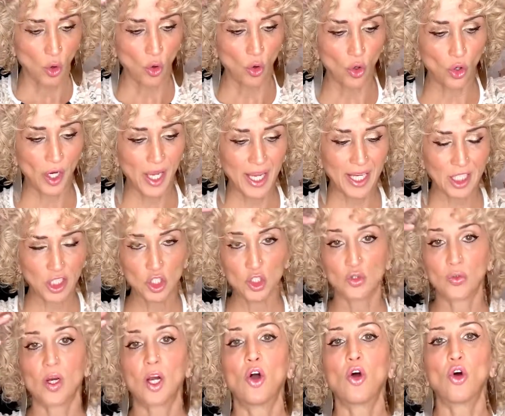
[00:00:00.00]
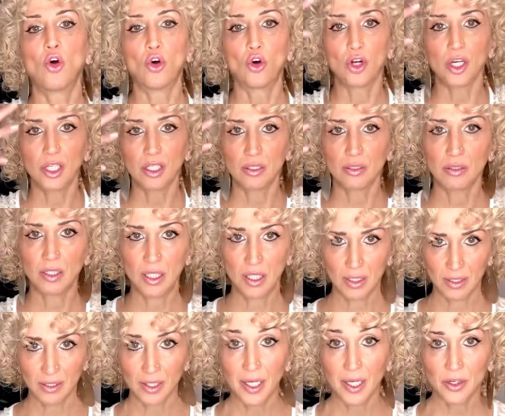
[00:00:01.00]
extra oil
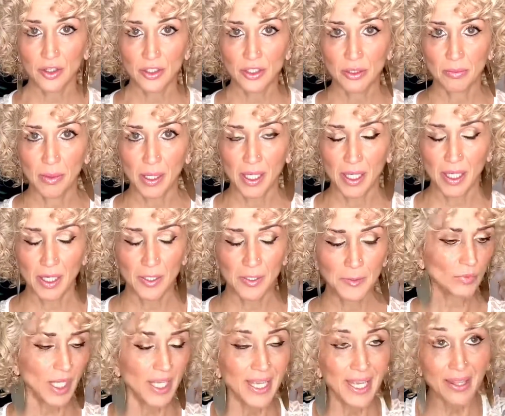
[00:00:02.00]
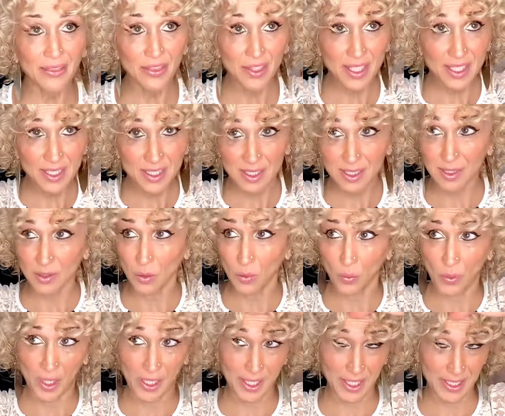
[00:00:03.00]
layer to my hair. And this
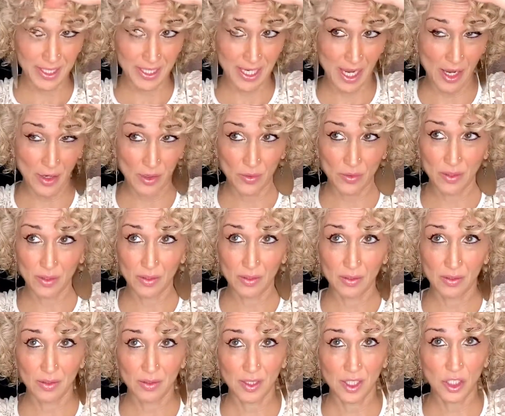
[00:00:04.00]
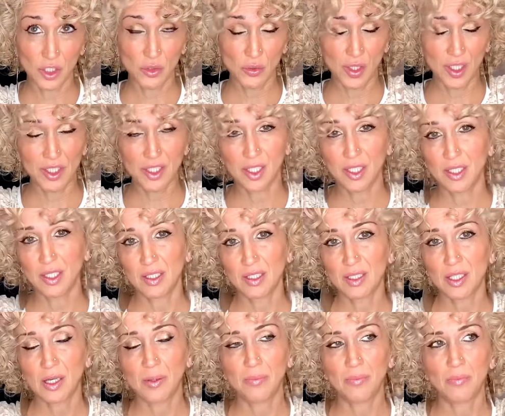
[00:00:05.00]
weighing down situation in
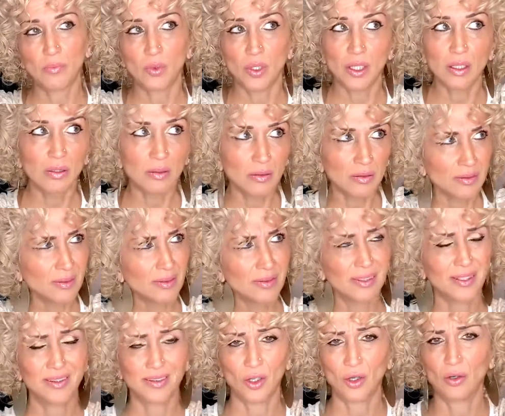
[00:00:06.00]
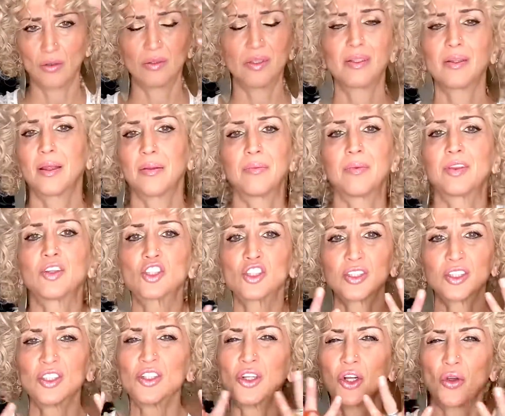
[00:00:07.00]
some, well, in the whole, just,
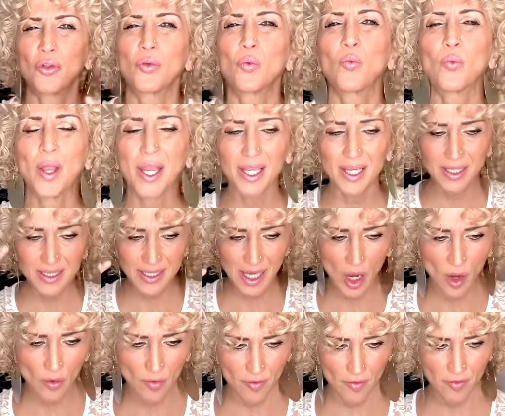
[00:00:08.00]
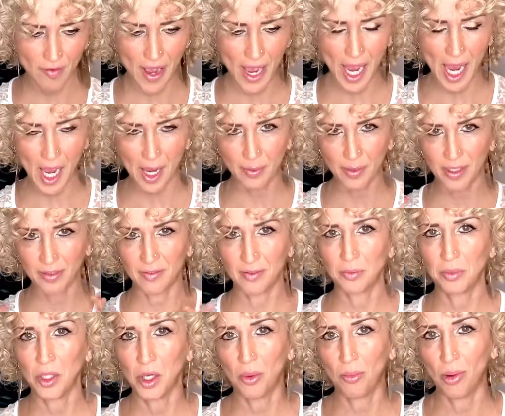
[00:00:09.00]
you know, the weighing down vibe, giving
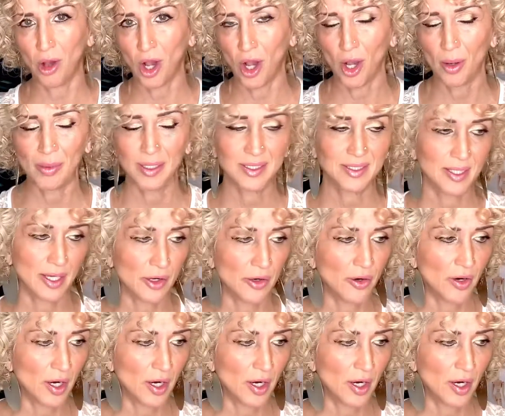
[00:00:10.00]
me a bob, etc.